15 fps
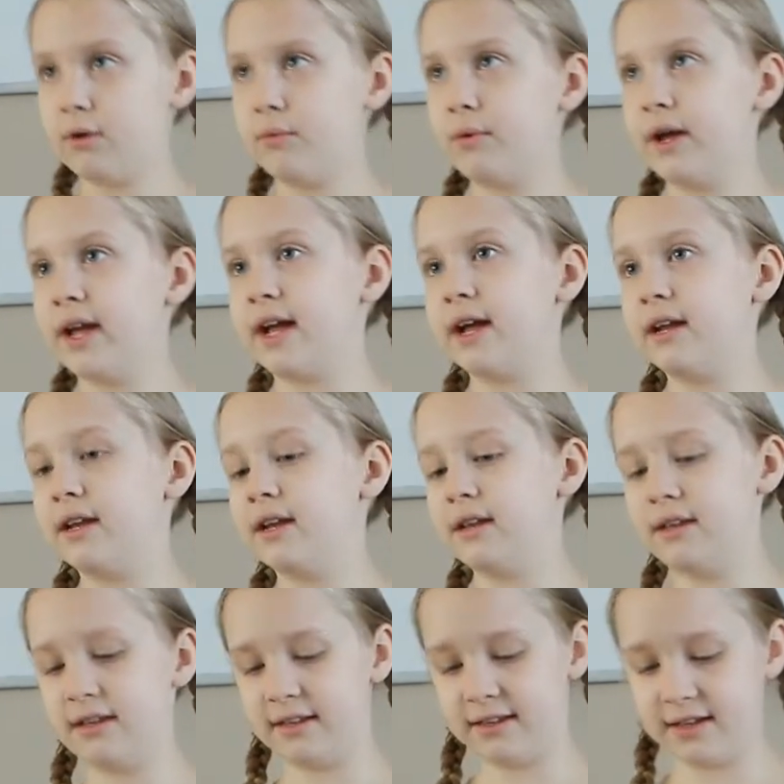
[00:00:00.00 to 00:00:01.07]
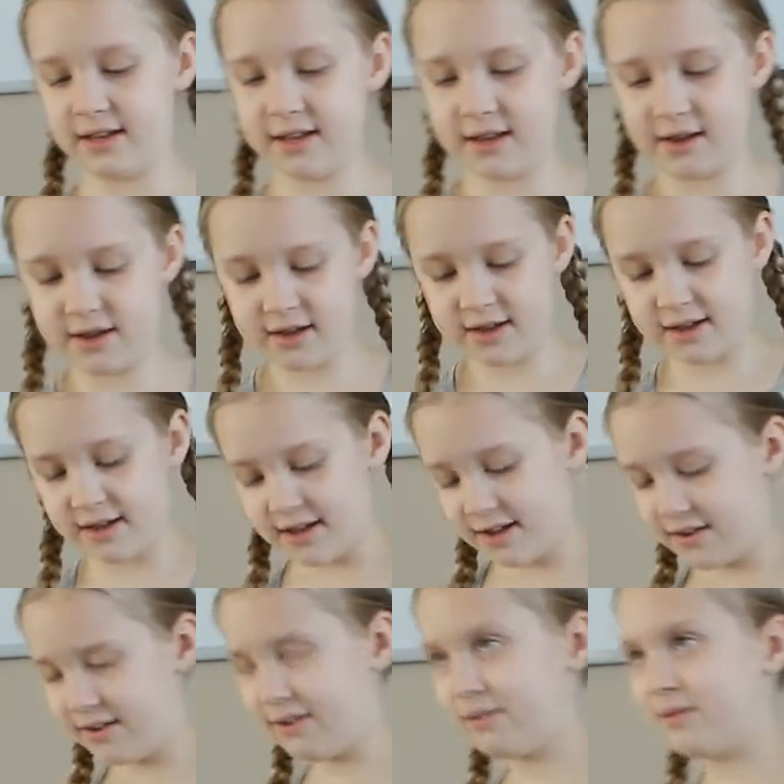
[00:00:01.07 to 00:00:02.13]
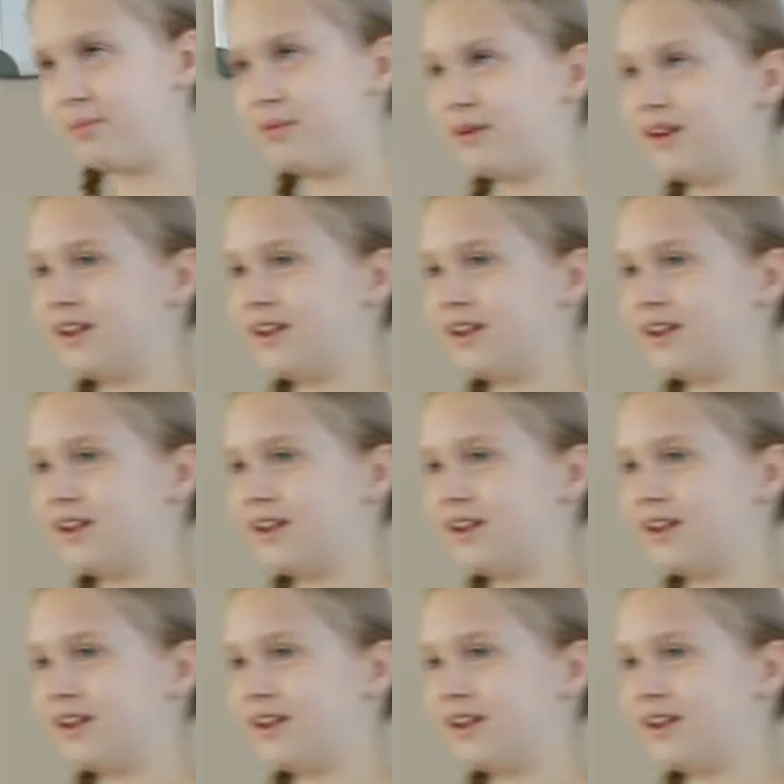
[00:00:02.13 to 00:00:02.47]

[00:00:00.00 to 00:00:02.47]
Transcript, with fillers: Wait, I need to see how to put